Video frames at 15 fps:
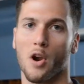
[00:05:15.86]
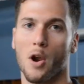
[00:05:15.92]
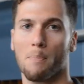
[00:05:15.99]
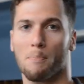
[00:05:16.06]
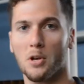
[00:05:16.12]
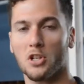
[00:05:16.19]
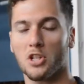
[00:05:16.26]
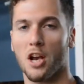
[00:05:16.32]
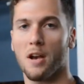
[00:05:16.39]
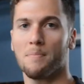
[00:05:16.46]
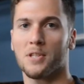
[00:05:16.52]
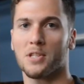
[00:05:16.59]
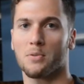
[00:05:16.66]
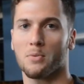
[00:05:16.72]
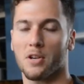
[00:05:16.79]
our
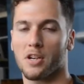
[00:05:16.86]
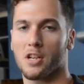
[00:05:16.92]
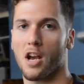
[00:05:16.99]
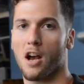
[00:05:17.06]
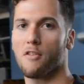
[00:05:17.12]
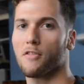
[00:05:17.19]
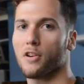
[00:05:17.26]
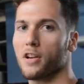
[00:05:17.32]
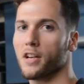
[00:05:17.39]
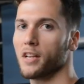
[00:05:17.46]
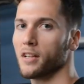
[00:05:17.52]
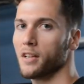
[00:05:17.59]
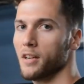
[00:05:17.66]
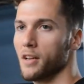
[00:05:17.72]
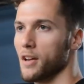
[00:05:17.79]
push-ups, we're covering